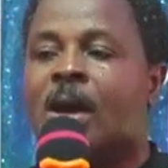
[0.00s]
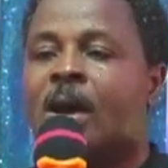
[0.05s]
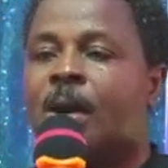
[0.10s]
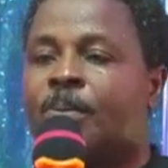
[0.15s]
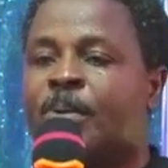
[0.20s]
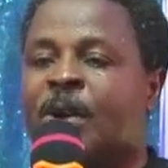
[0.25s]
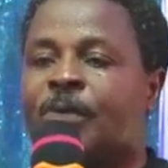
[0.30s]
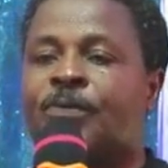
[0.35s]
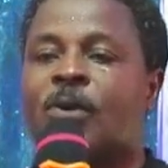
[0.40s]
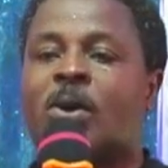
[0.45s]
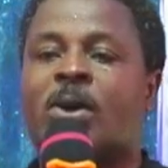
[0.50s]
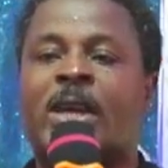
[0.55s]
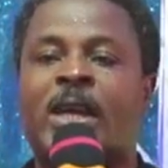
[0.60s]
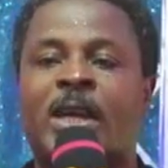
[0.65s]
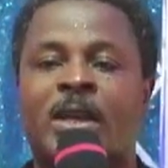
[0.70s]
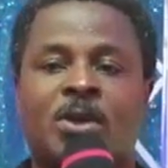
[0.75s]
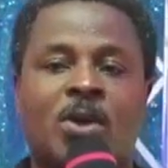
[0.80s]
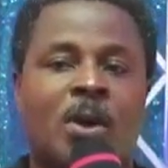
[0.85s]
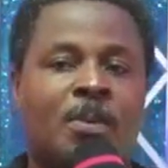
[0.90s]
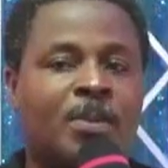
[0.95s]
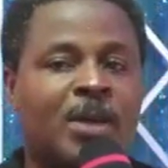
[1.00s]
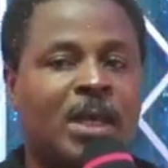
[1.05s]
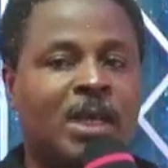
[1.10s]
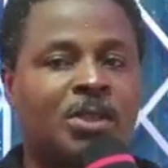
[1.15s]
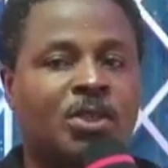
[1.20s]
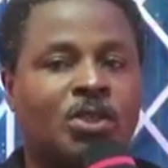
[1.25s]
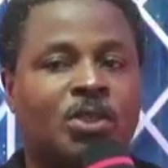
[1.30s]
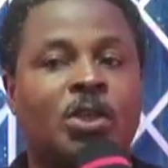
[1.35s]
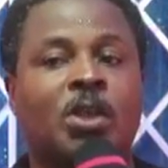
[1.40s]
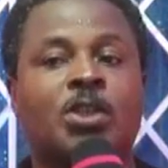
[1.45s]
Pray for Kingdom
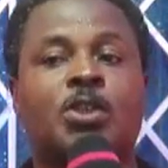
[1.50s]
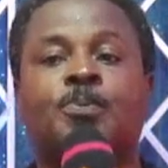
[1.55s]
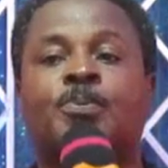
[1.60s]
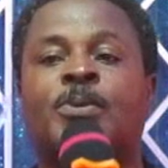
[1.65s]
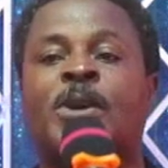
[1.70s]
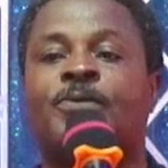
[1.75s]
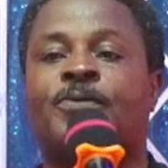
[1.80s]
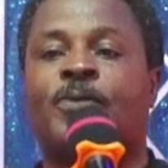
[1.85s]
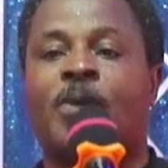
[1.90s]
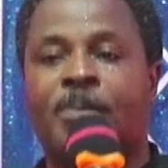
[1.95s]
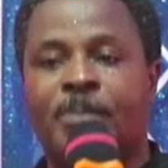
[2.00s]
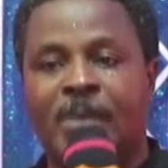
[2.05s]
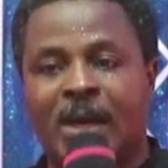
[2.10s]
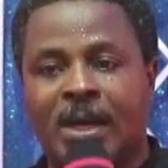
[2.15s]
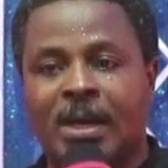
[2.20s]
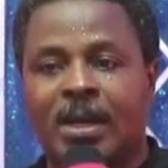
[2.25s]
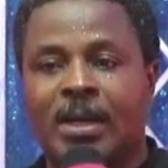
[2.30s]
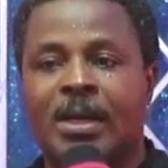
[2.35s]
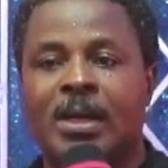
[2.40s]
Kings Church. Pray for me.